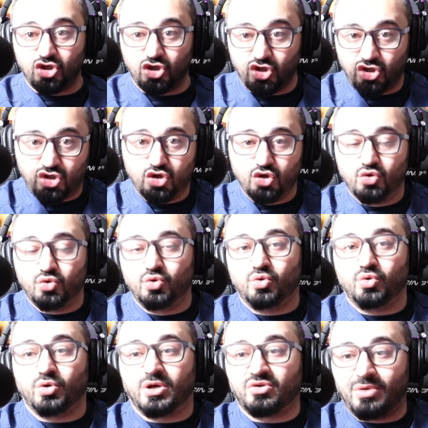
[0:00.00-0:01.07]

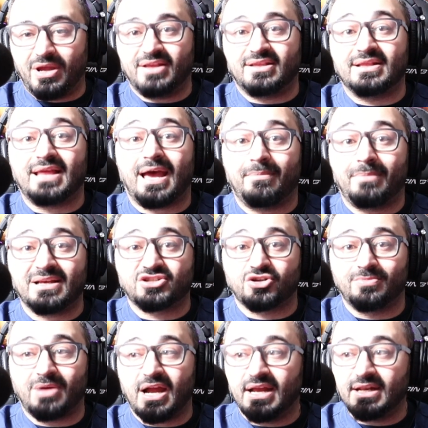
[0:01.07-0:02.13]
you created that
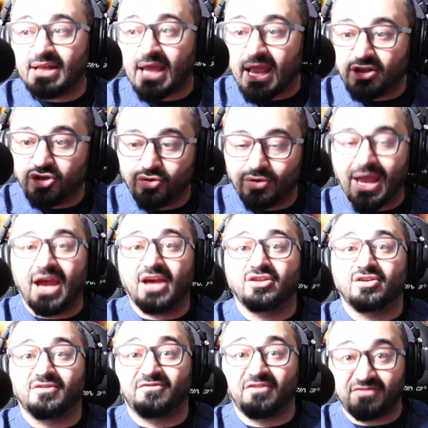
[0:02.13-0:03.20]
mastermind and you
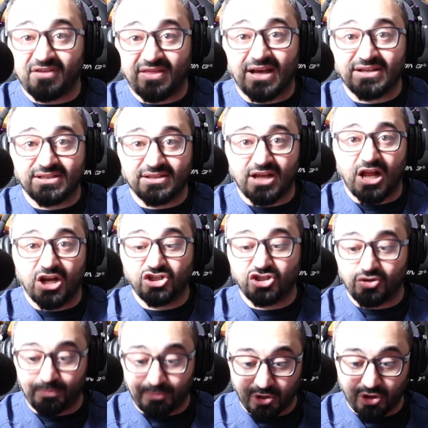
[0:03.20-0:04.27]
gathered
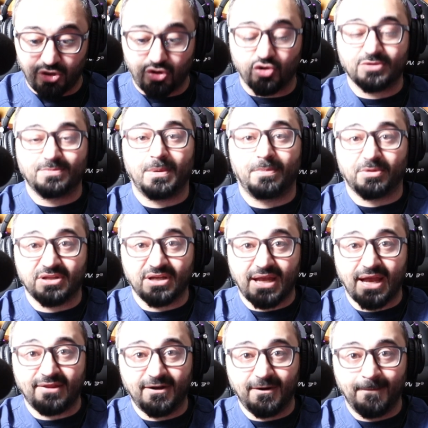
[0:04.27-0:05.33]
$50,000 to put those people
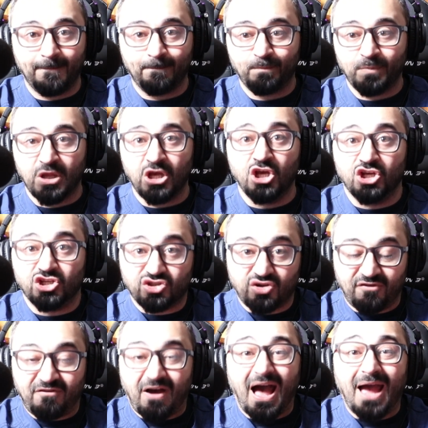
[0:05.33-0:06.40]
together.
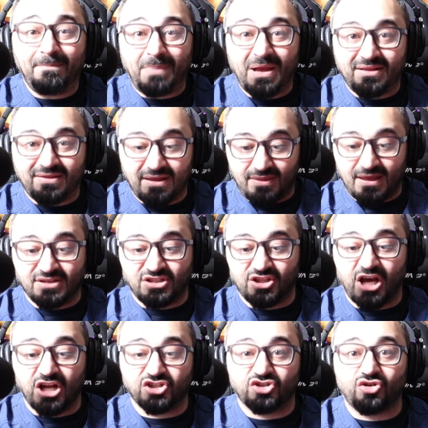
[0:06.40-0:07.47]
So if I paid
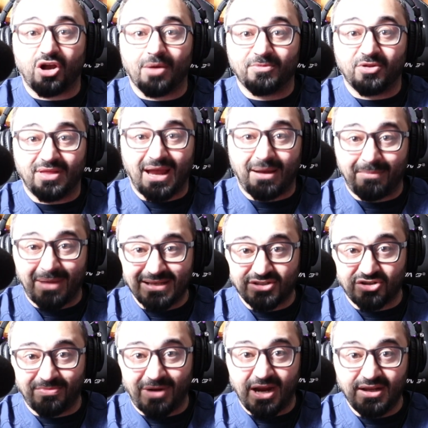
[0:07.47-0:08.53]
$10,000 to come to that
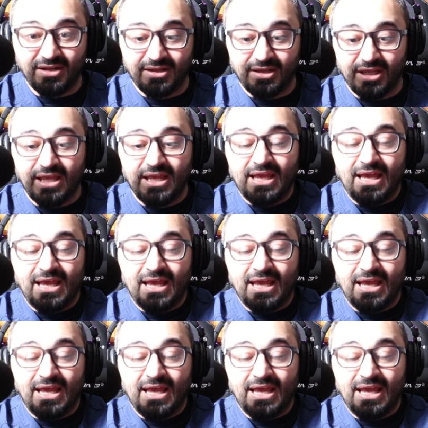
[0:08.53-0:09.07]
mastermind,